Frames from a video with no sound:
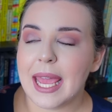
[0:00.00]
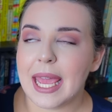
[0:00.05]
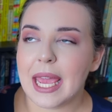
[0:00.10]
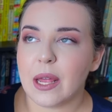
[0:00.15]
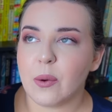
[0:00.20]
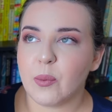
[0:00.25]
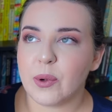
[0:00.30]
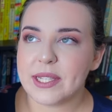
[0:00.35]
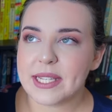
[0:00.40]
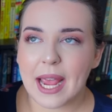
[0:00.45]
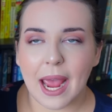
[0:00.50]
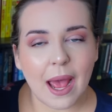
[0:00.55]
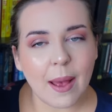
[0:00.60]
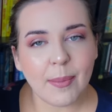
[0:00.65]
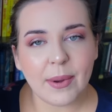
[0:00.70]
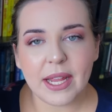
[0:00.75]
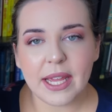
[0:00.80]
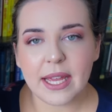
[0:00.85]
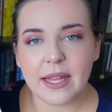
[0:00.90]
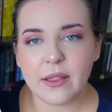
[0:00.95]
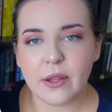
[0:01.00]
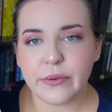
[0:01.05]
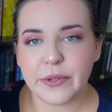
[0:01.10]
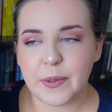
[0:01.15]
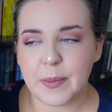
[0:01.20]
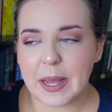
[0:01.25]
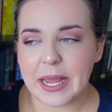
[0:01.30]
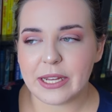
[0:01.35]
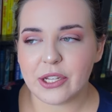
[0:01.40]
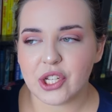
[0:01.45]
And what's happening in
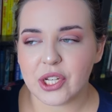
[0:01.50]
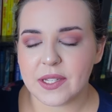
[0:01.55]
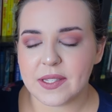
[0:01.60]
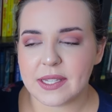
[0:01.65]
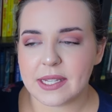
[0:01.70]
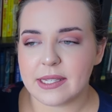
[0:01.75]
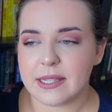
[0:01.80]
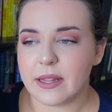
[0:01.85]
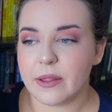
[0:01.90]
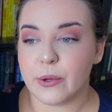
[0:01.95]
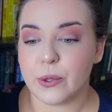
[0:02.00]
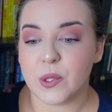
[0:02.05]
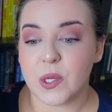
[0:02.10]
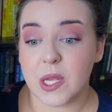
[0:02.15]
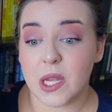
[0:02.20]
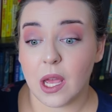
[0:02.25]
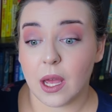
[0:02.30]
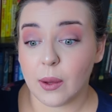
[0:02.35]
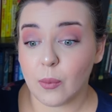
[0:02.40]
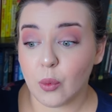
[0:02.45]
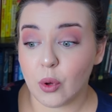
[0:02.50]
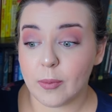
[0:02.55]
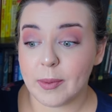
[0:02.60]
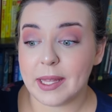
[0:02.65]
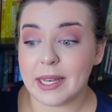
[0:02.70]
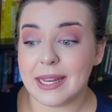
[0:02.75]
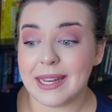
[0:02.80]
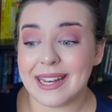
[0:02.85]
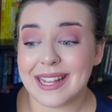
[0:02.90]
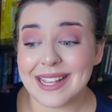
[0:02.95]
those pages is that there's a young
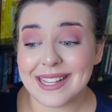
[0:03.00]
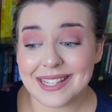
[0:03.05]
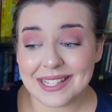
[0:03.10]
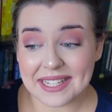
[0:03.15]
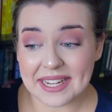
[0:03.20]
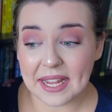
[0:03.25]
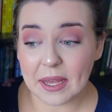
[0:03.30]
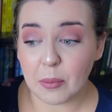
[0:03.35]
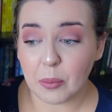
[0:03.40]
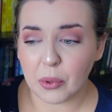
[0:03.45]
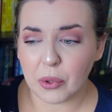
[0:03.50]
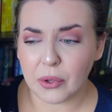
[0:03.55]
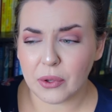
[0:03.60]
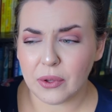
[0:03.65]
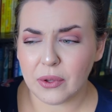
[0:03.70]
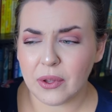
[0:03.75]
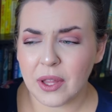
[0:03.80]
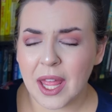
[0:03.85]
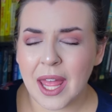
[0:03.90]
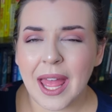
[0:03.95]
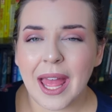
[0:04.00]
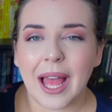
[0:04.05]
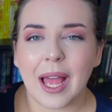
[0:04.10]
woman in Istanbul.